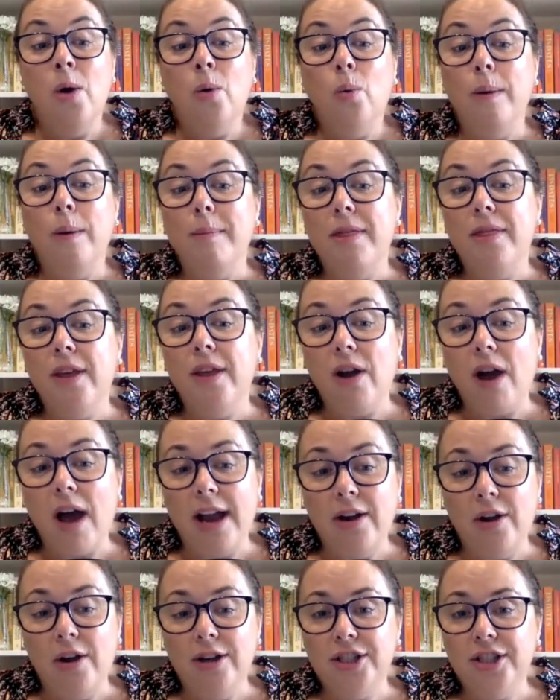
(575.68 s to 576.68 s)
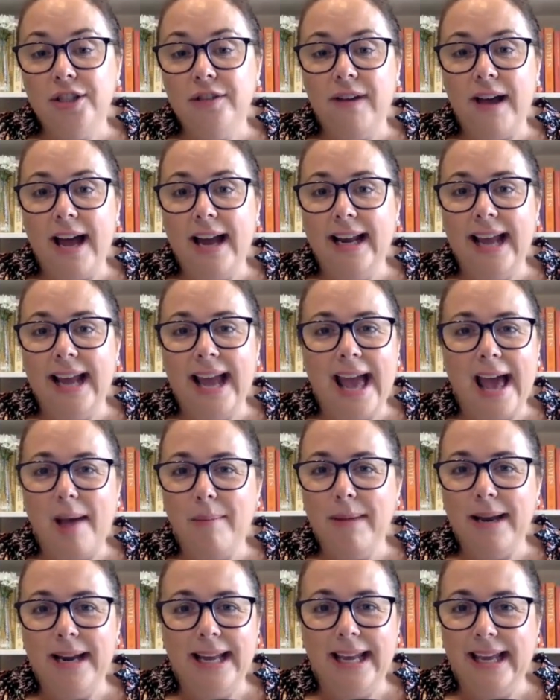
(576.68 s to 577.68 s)
women that I know, Shivani, how
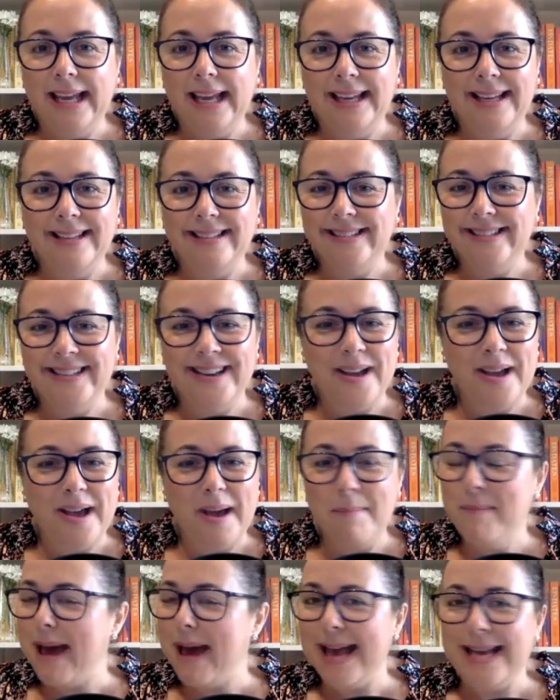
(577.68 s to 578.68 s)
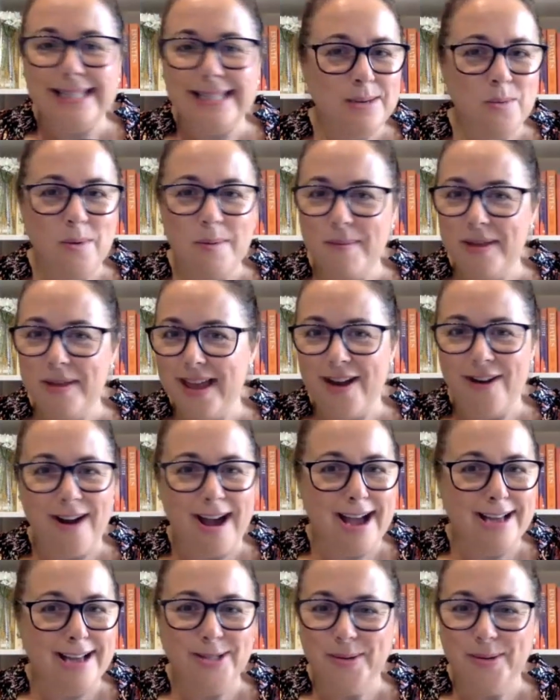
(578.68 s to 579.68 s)
many amazing women there
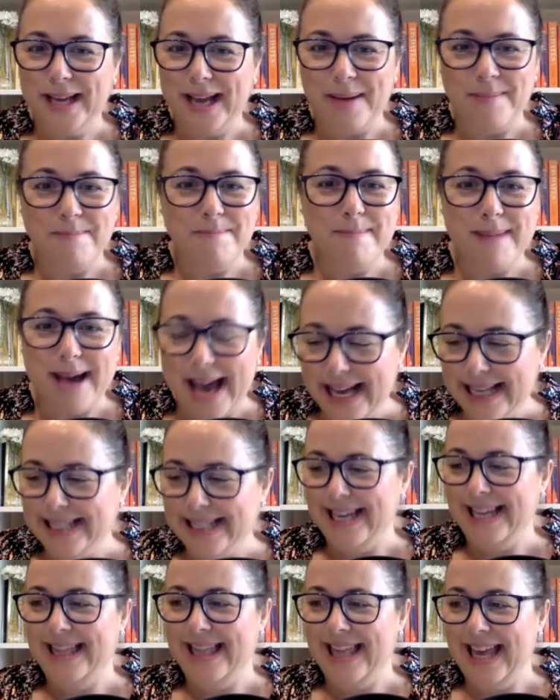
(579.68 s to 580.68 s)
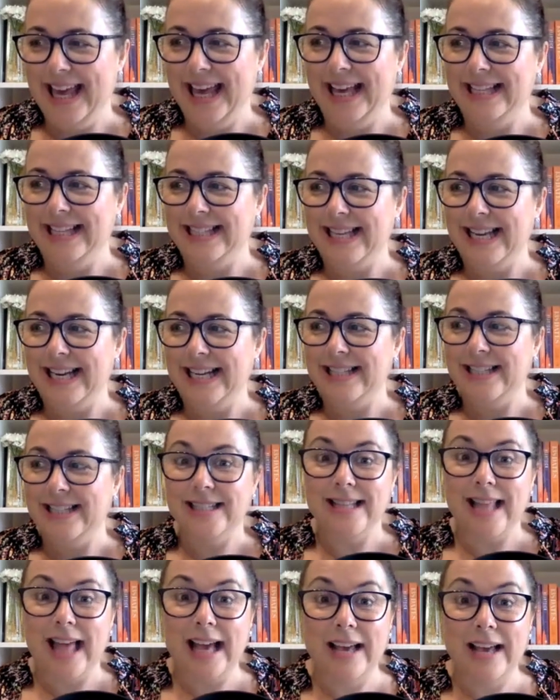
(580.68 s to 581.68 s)
are doing amazing things. And it's
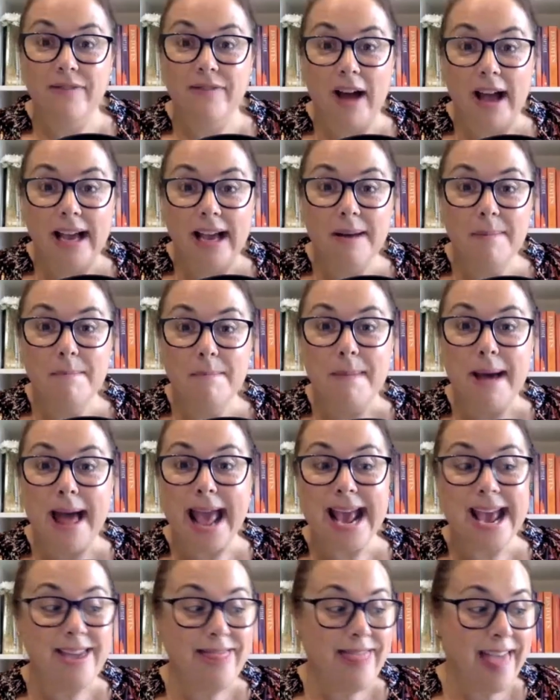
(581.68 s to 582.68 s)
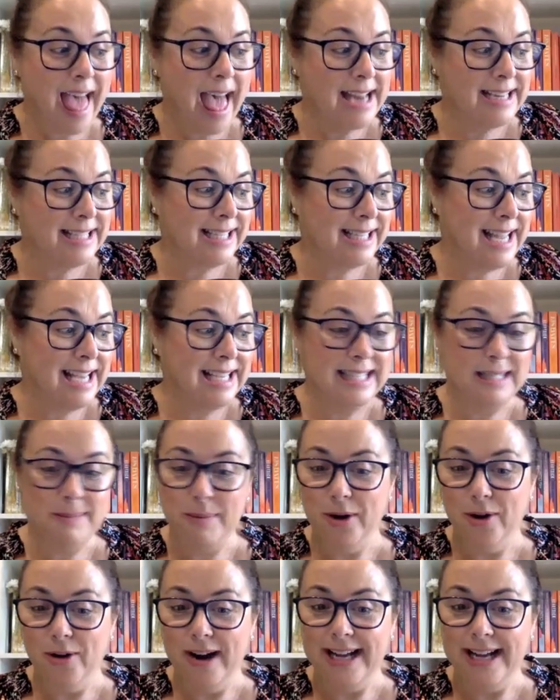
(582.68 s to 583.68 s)
just like, if I can make that
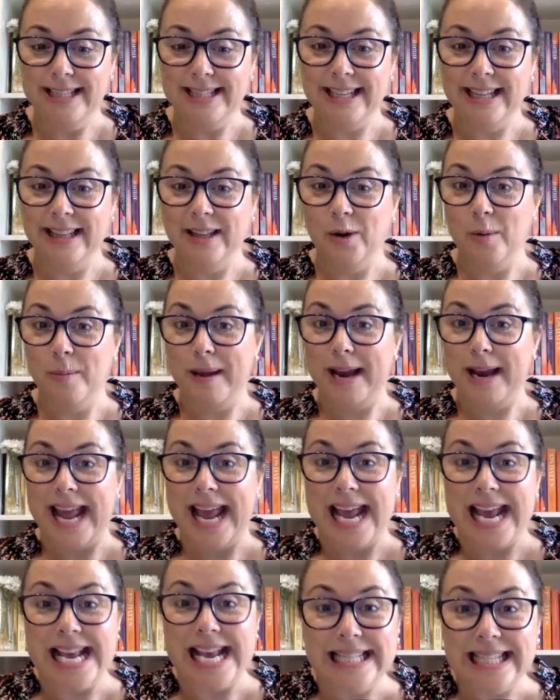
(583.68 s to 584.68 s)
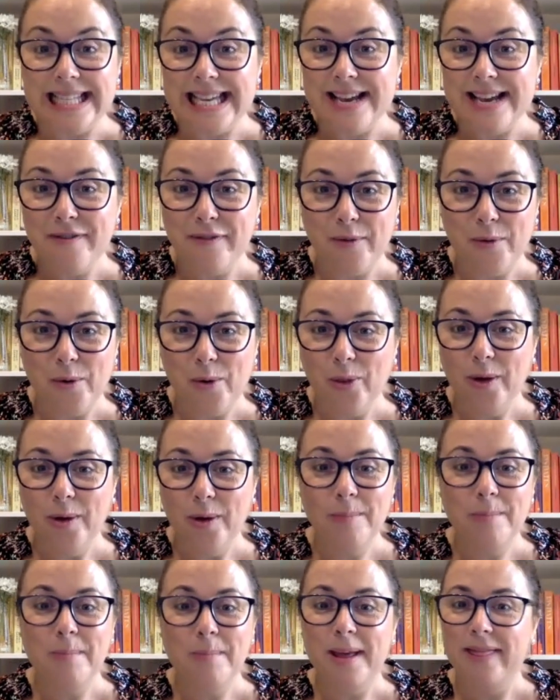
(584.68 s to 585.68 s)
experience a little bit easier for
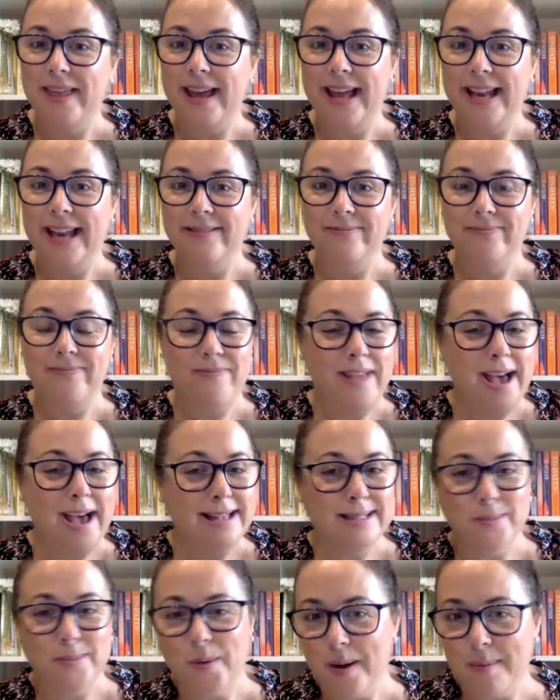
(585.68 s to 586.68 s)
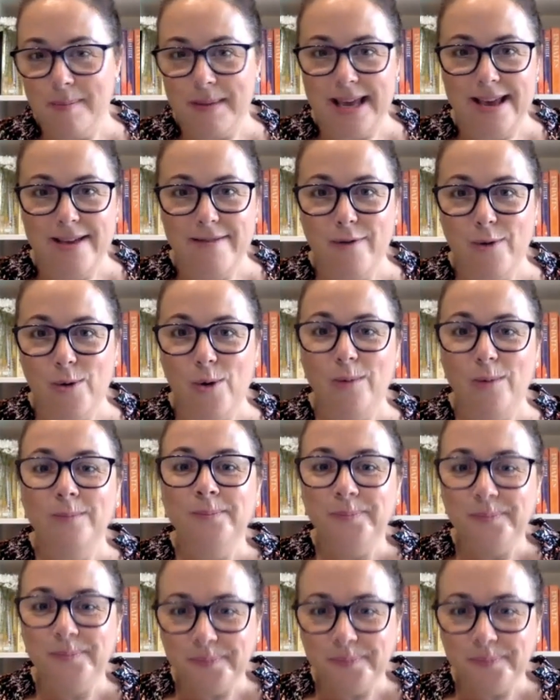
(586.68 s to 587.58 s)
them, then that's what I'm here for.